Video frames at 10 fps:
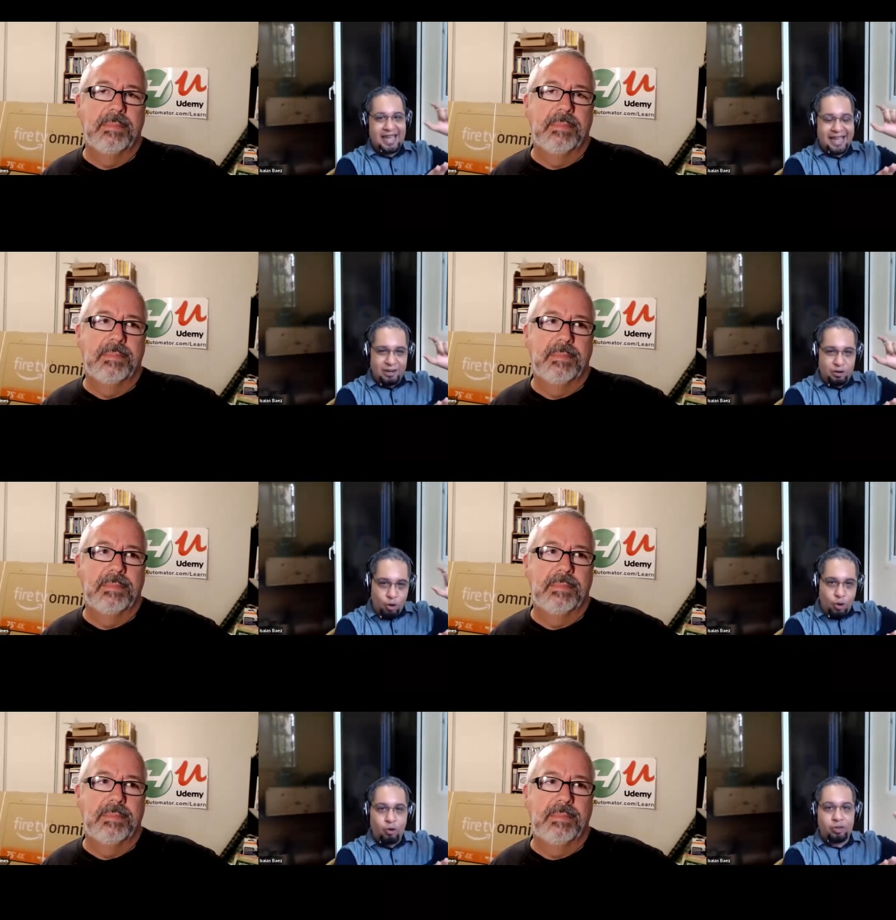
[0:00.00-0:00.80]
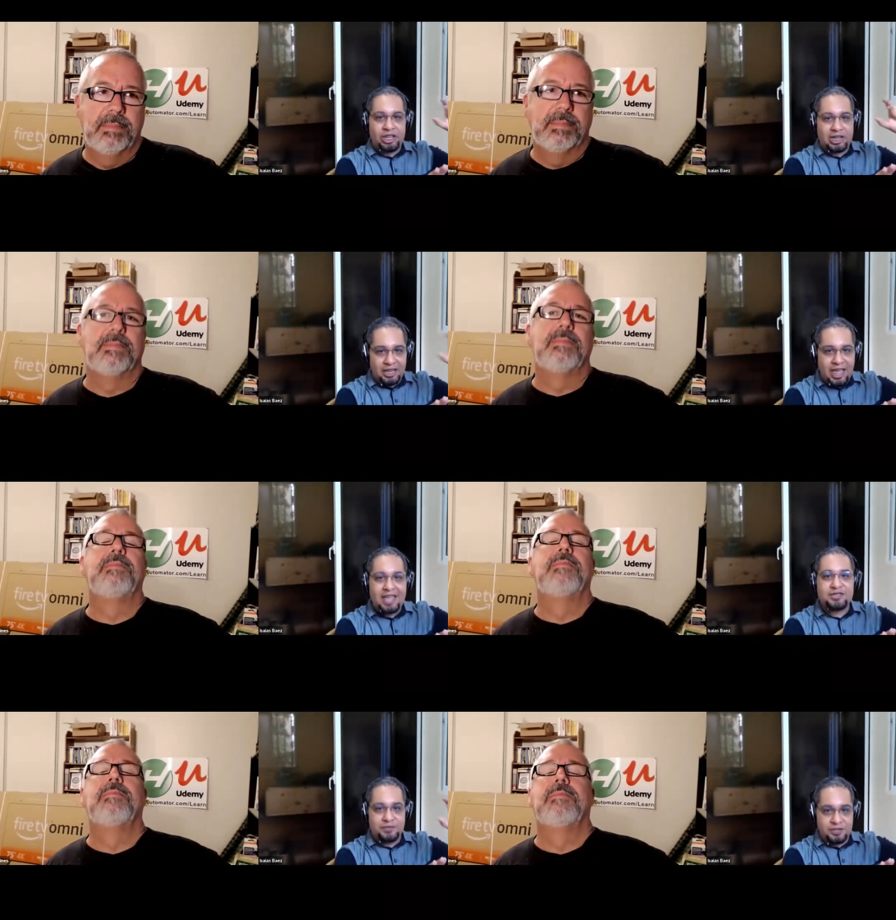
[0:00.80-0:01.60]
Speaker 1: And all the
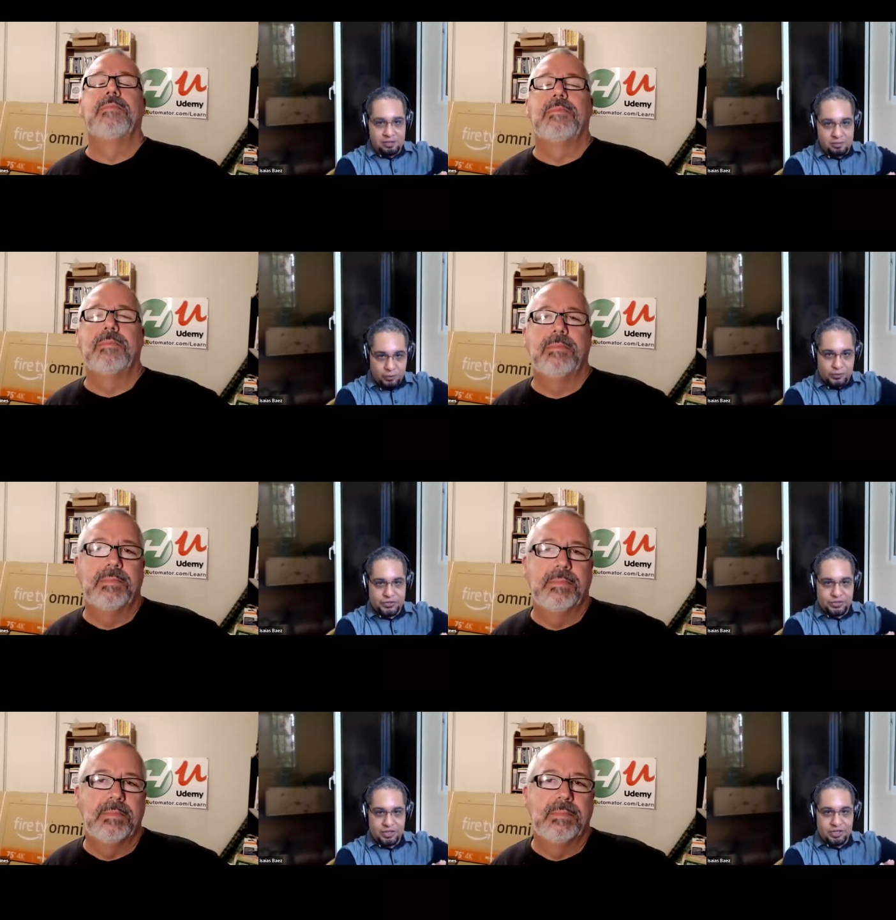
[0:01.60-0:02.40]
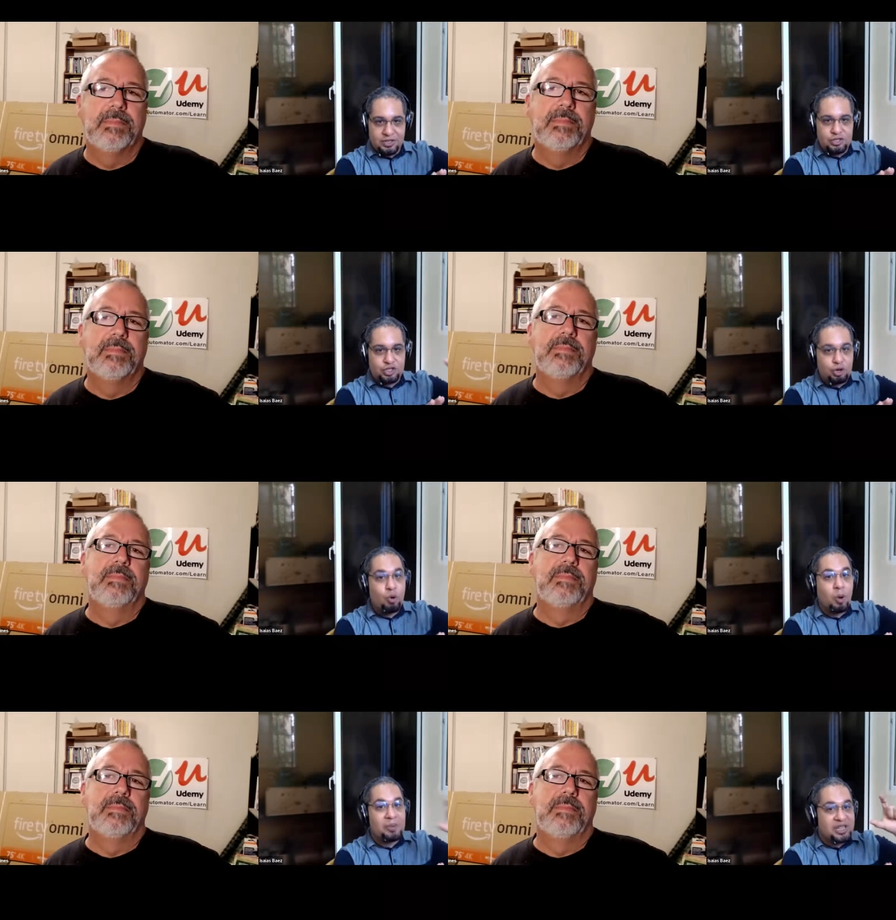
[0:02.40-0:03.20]
class variables show
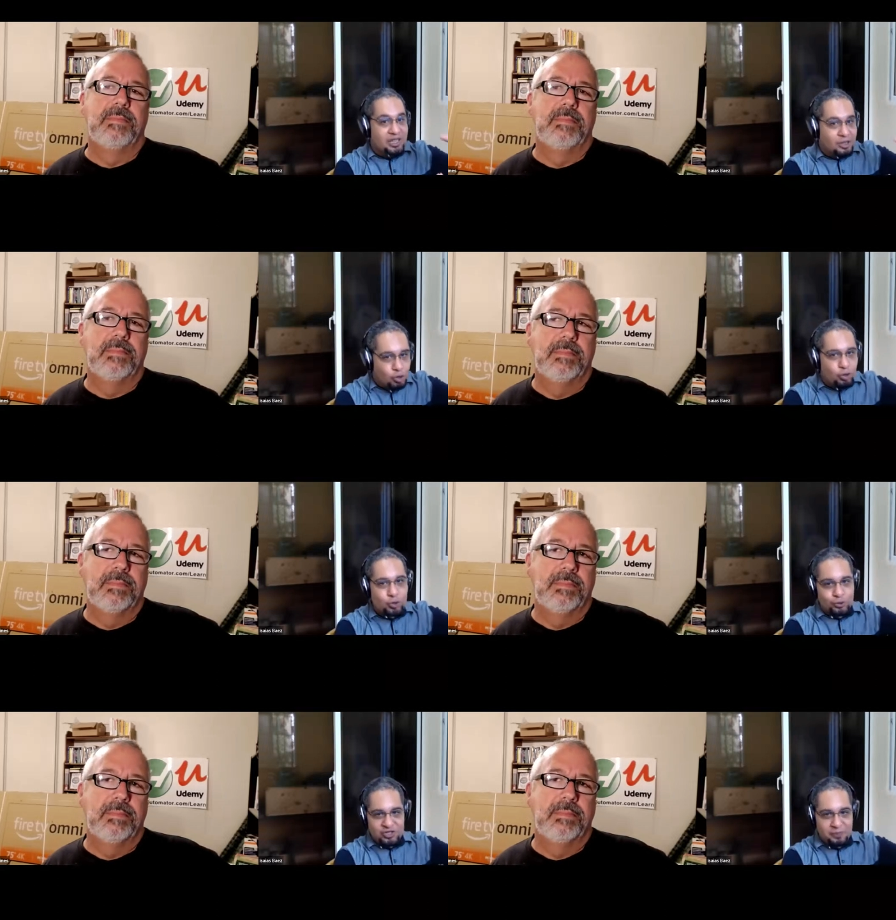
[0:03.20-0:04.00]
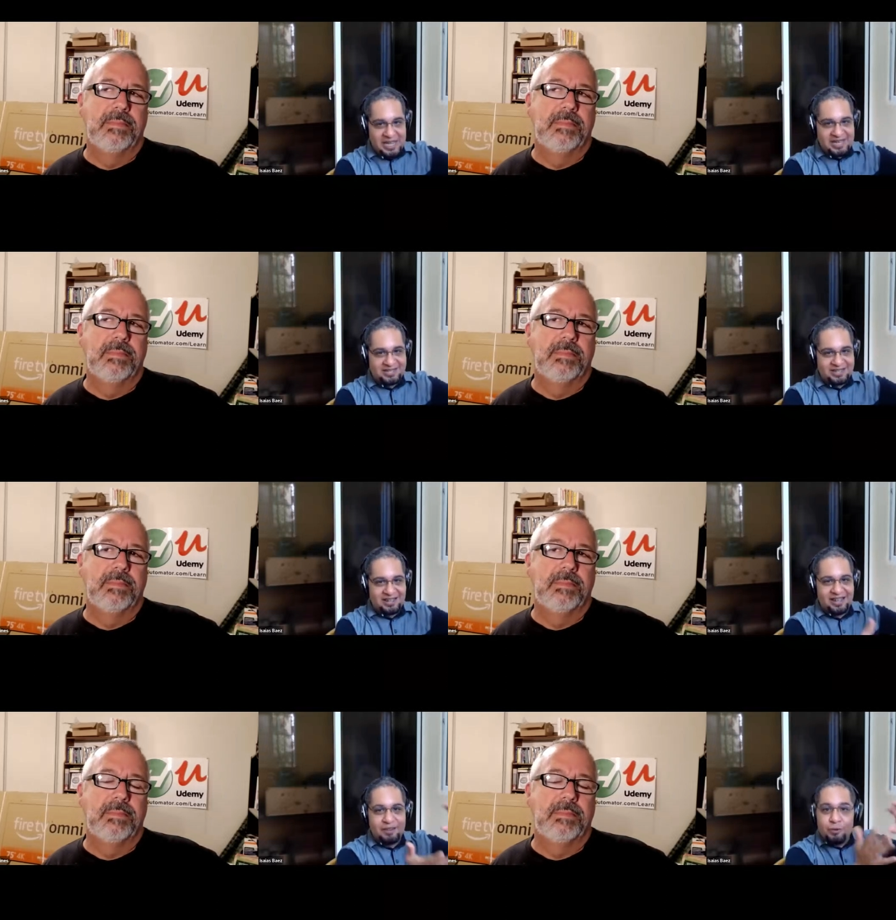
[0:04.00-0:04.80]
up in the local space,
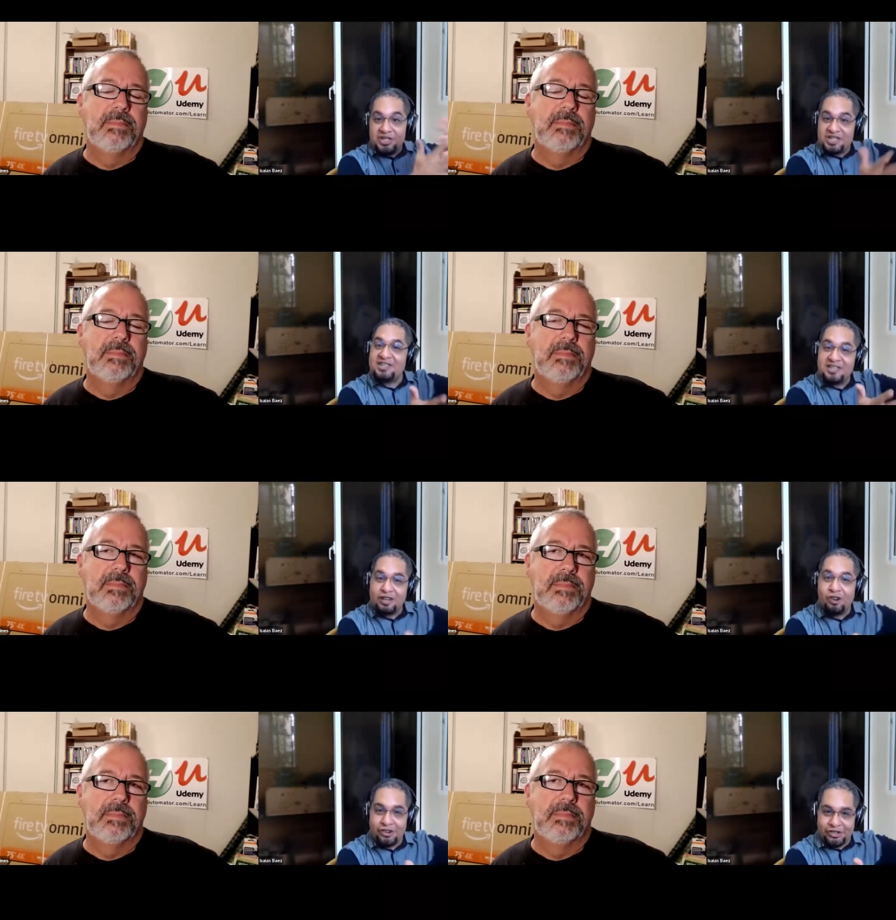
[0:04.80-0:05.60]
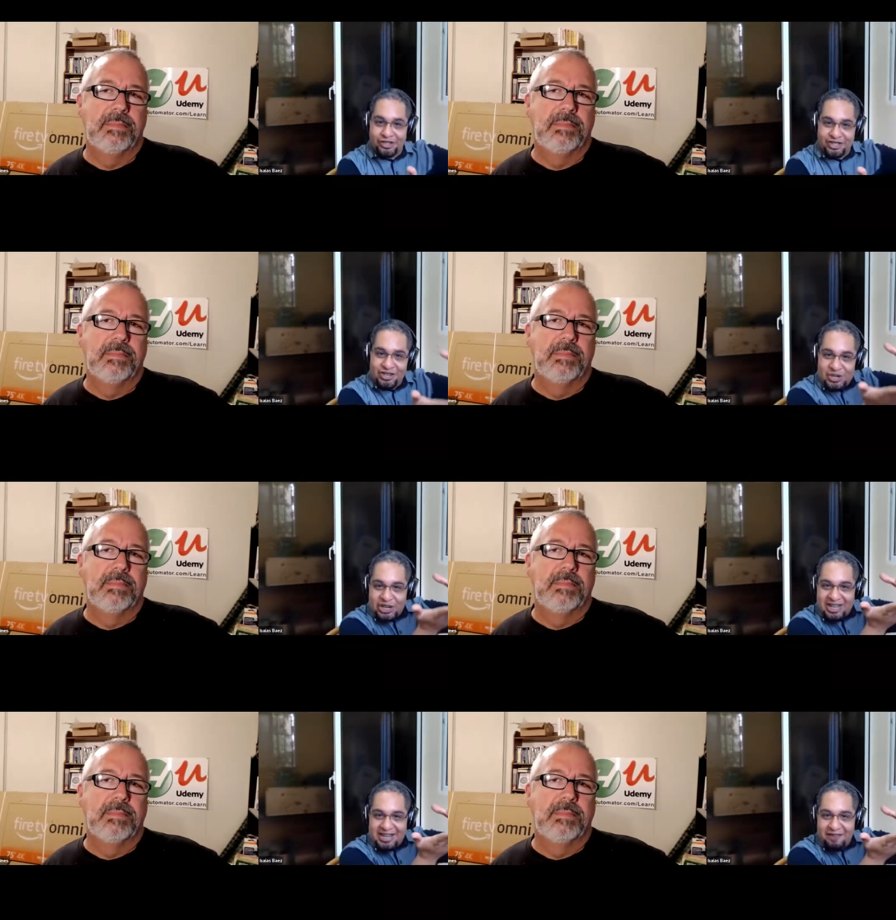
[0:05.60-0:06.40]
which isn't cluttered. You're
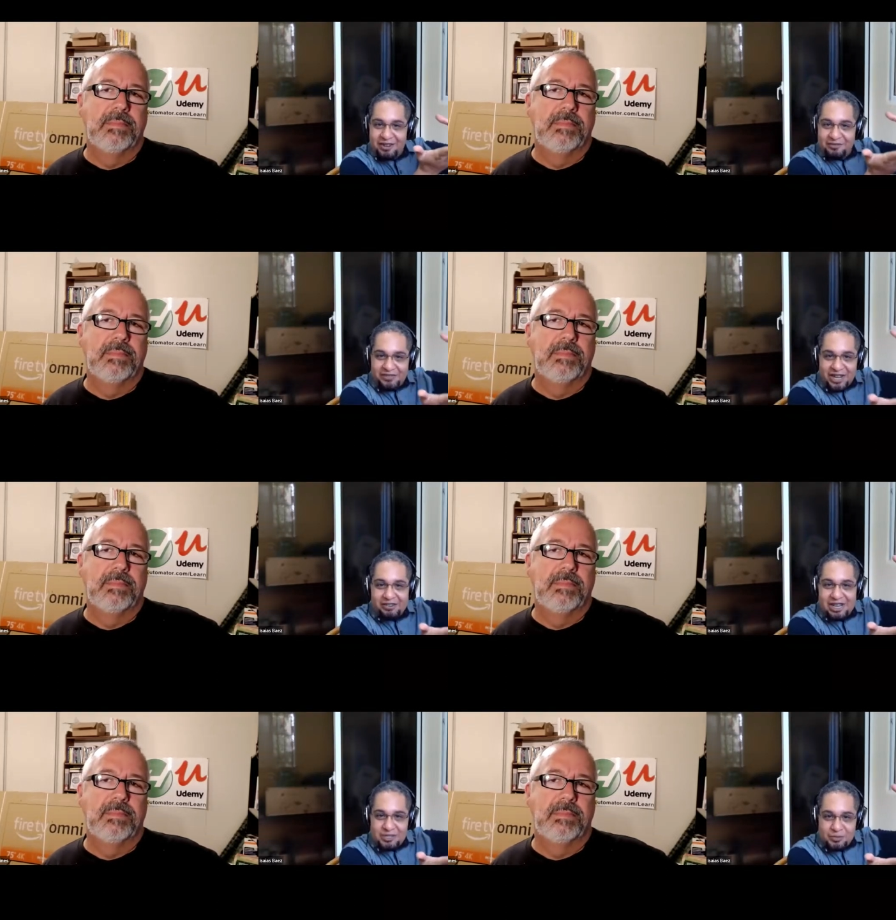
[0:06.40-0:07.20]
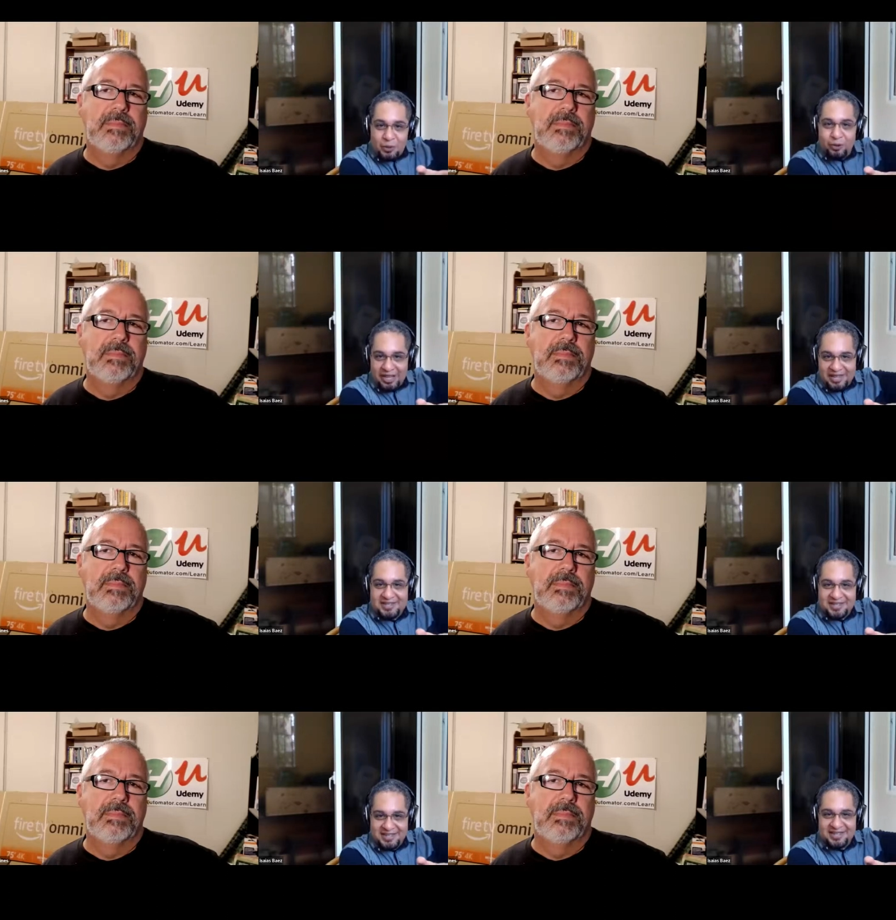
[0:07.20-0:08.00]
going to have a very small
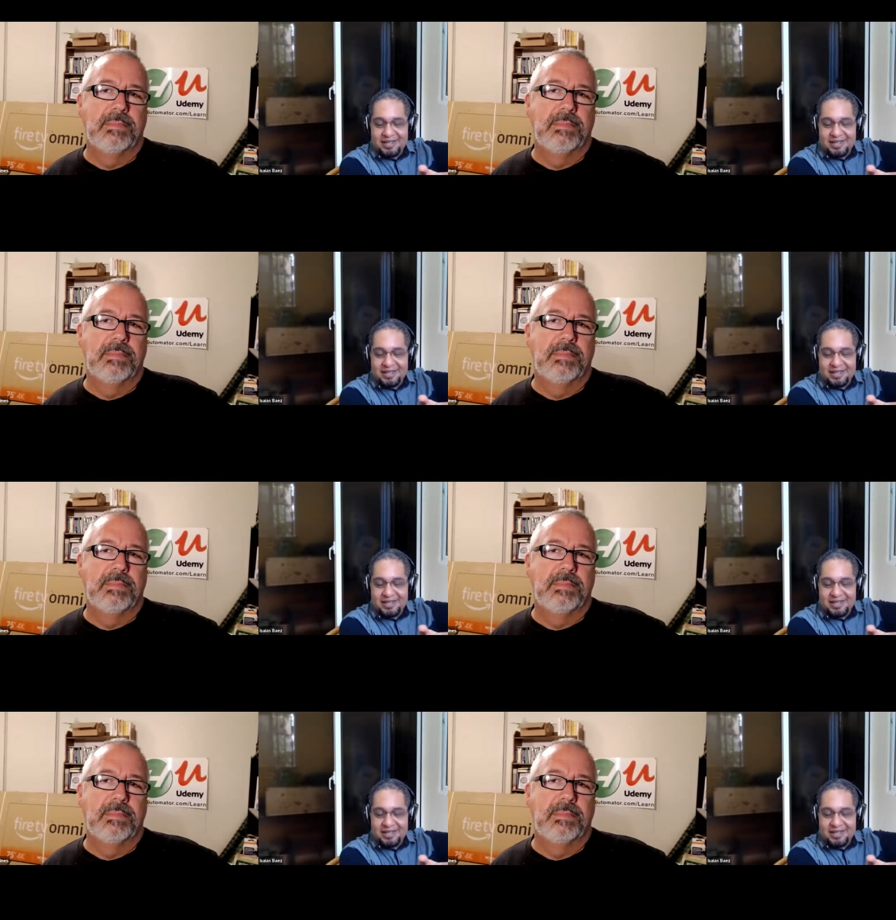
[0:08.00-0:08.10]
list